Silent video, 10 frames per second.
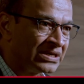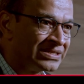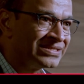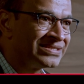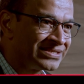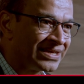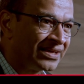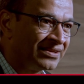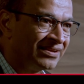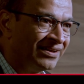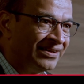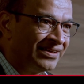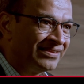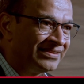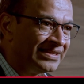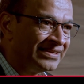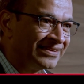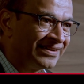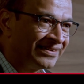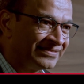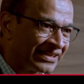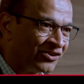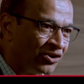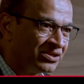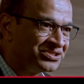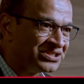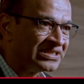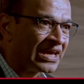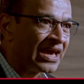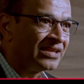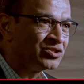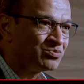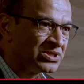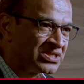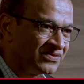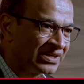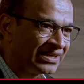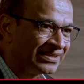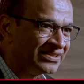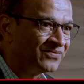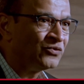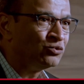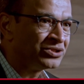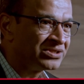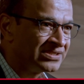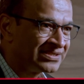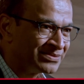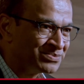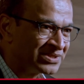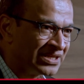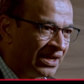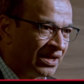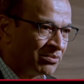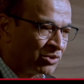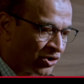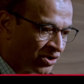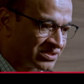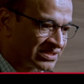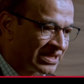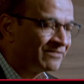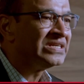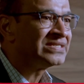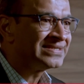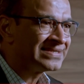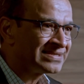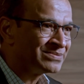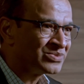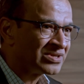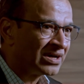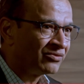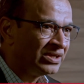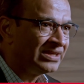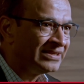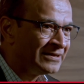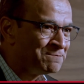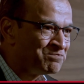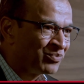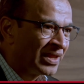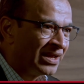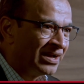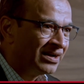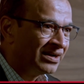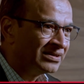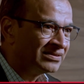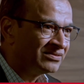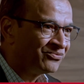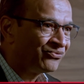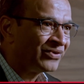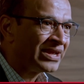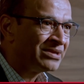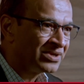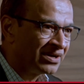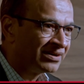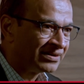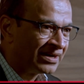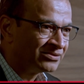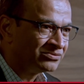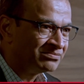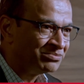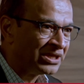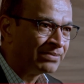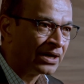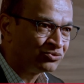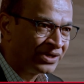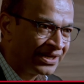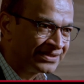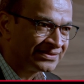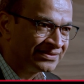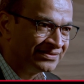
understand the technology and specifically the future systems because these systems are really uh, framed around being boundaryless,